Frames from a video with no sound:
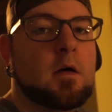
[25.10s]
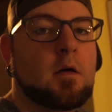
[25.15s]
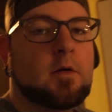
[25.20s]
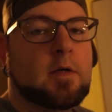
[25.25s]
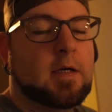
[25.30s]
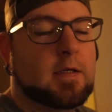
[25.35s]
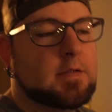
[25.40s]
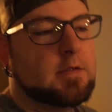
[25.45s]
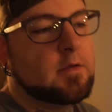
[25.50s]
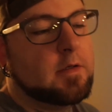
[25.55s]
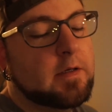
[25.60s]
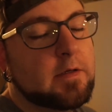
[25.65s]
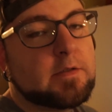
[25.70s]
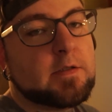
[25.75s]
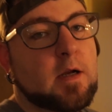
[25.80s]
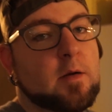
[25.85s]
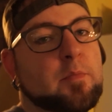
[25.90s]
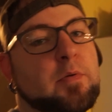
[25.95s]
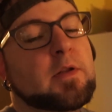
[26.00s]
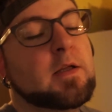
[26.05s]
okay, so here's
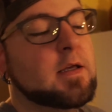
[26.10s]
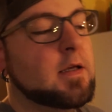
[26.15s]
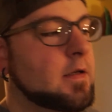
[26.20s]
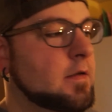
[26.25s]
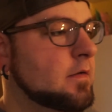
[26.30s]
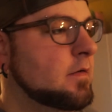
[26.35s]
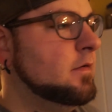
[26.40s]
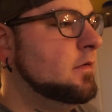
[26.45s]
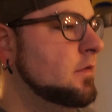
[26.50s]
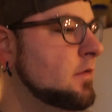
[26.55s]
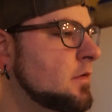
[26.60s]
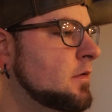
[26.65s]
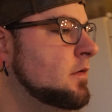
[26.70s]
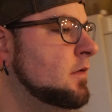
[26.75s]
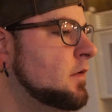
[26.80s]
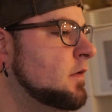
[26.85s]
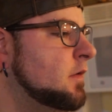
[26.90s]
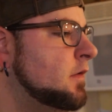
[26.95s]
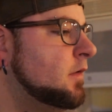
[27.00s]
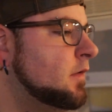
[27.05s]
our plan
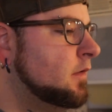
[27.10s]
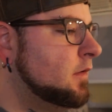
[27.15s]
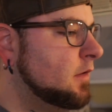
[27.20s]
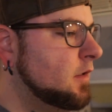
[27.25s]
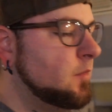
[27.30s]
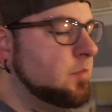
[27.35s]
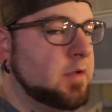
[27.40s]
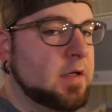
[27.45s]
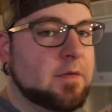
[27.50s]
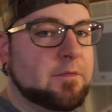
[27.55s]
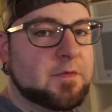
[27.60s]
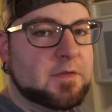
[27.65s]
plan